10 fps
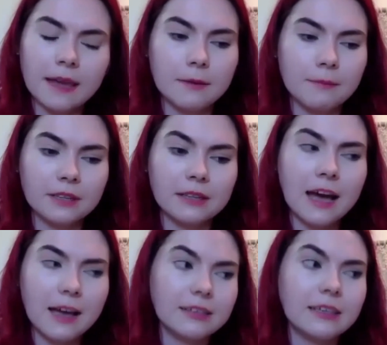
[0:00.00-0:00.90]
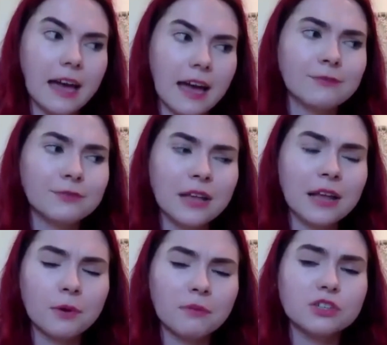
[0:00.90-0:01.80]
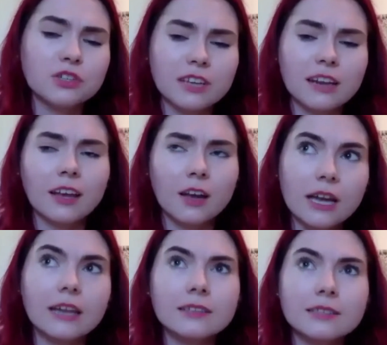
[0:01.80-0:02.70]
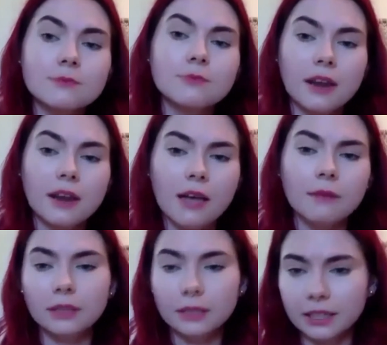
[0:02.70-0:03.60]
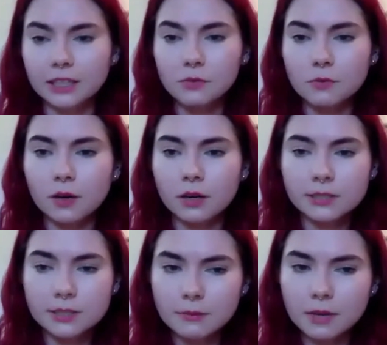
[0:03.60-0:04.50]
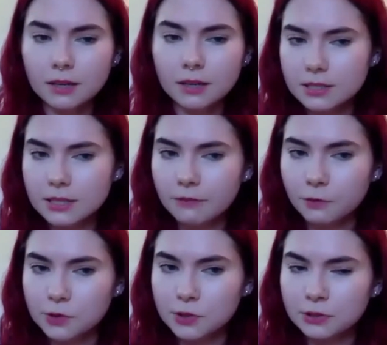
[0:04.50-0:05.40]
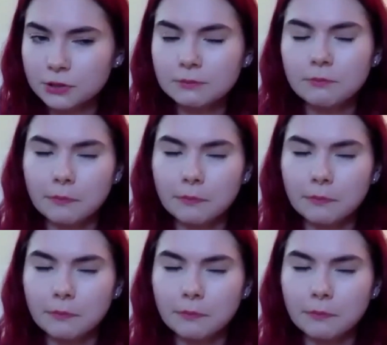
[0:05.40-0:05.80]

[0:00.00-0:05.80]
But after that appointment, she's kind of like, okay, this is what I'm leaning towards. I'm not going to say for certain.